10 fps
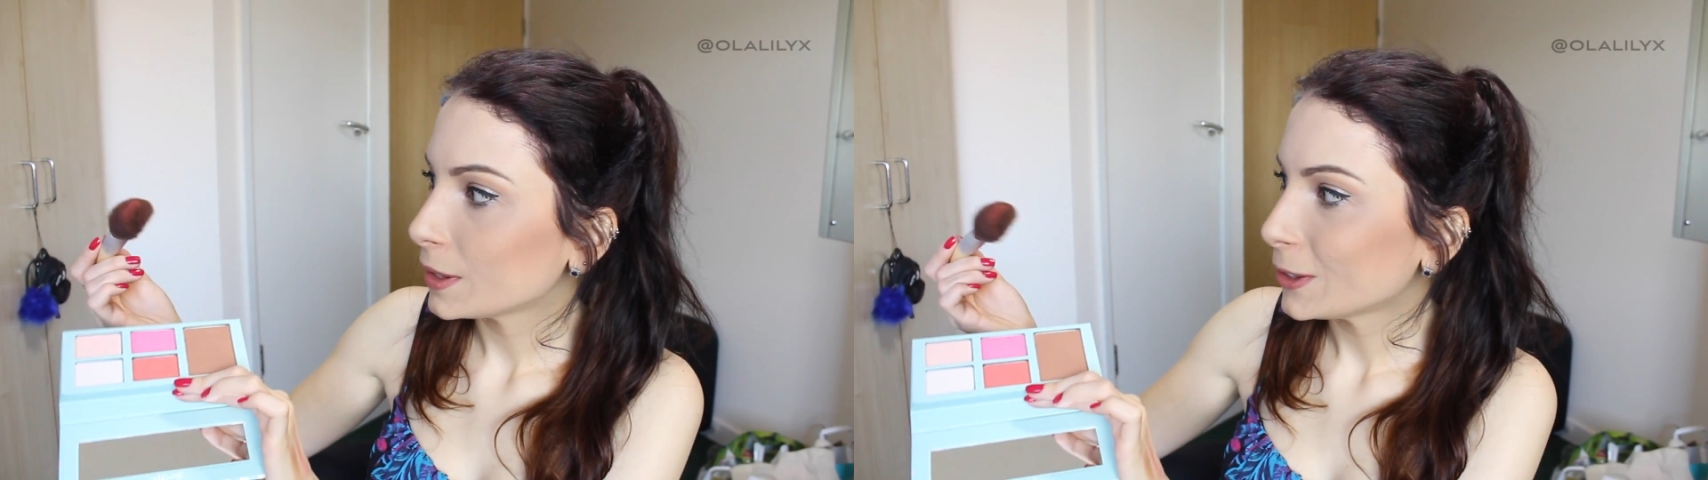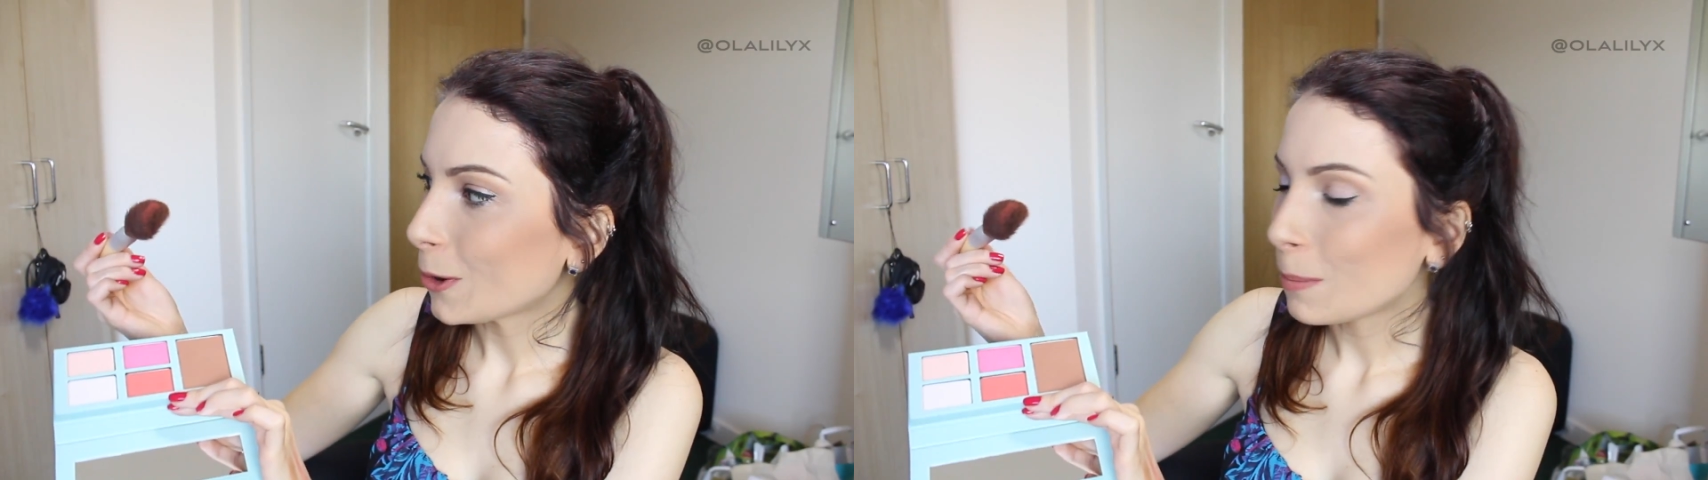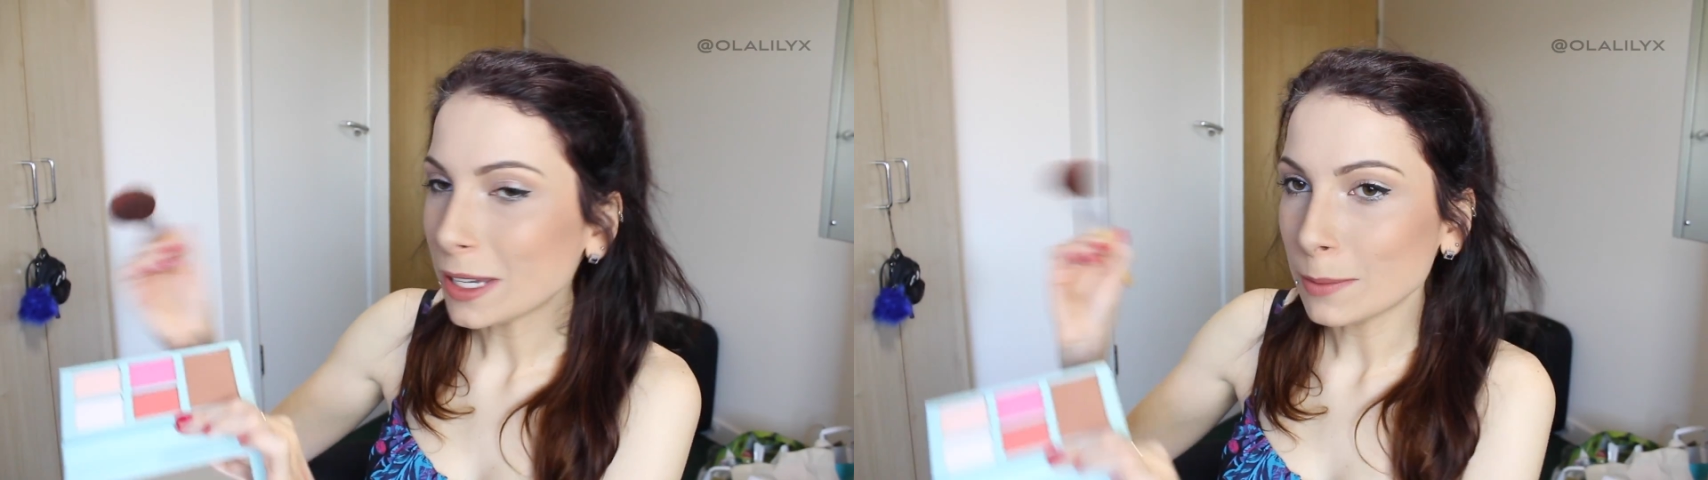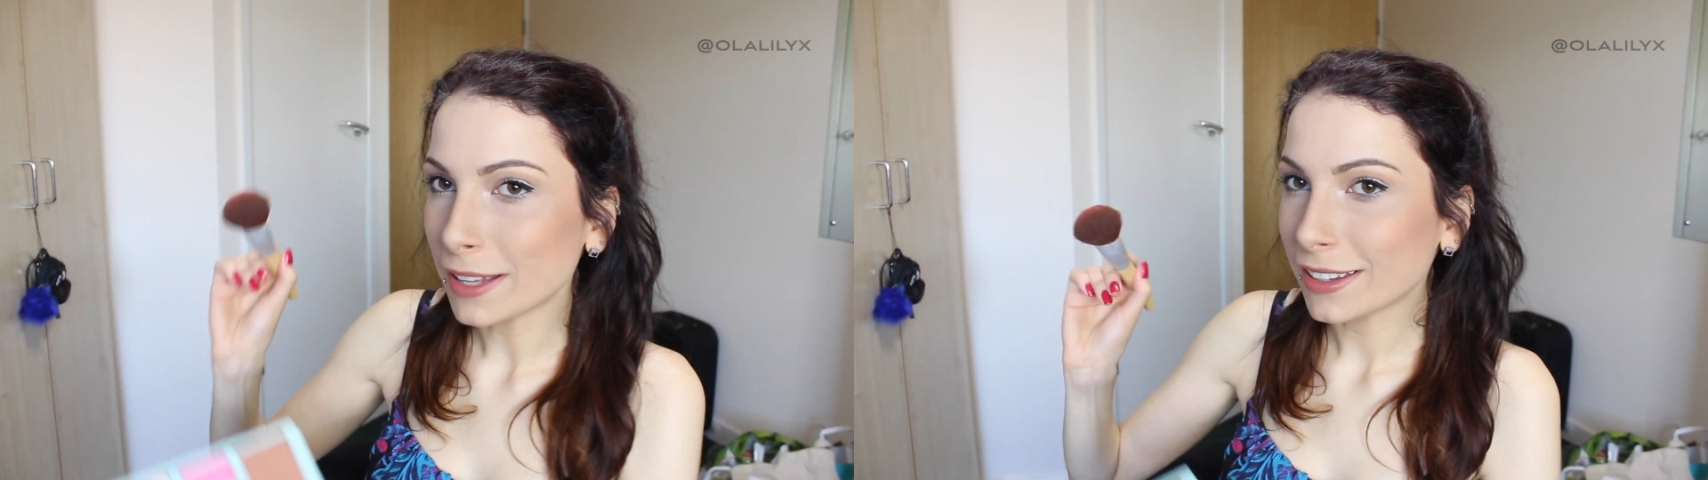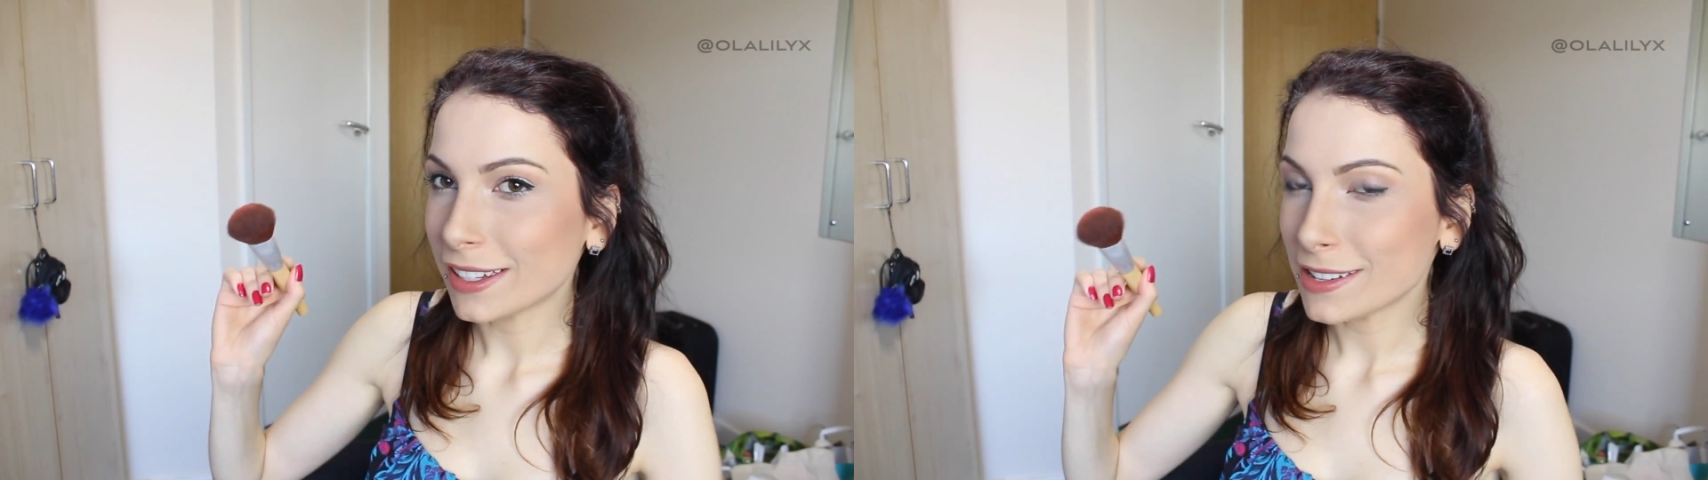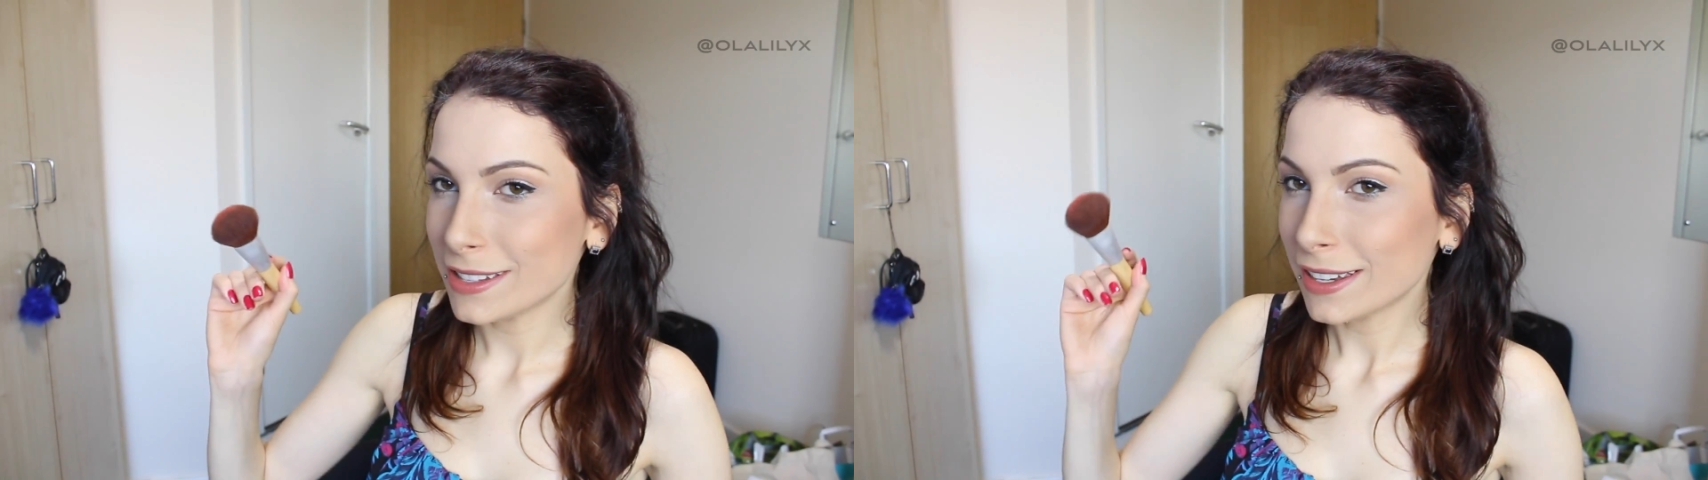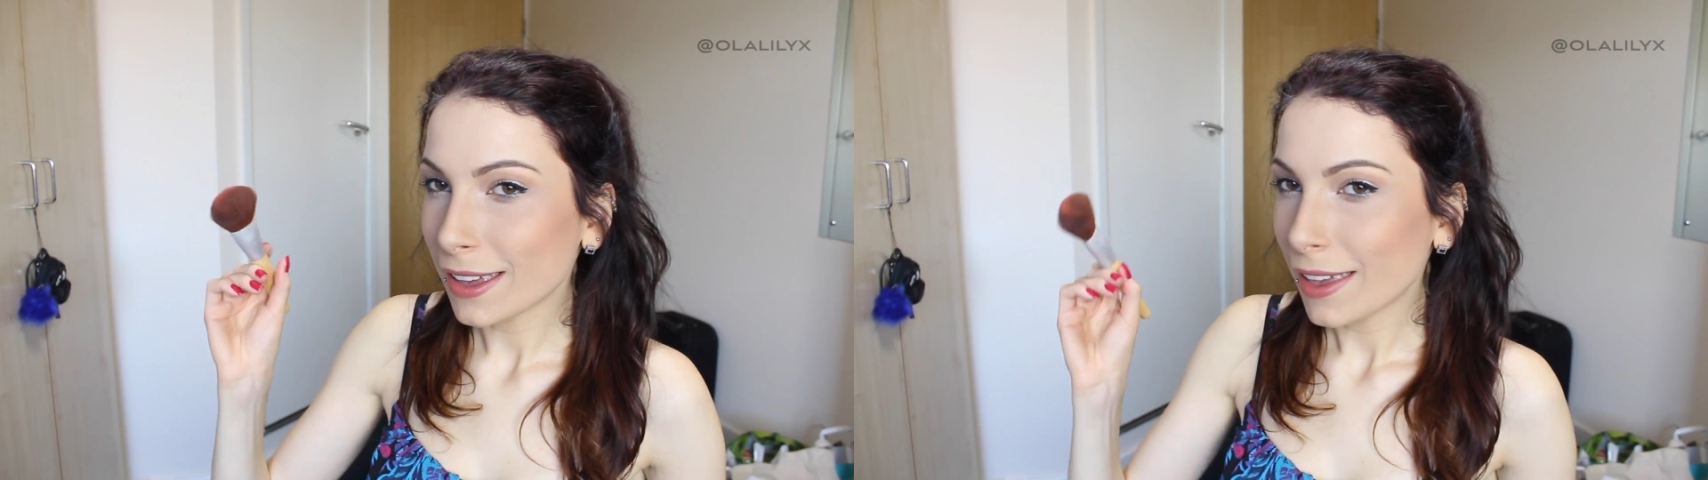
so pigmented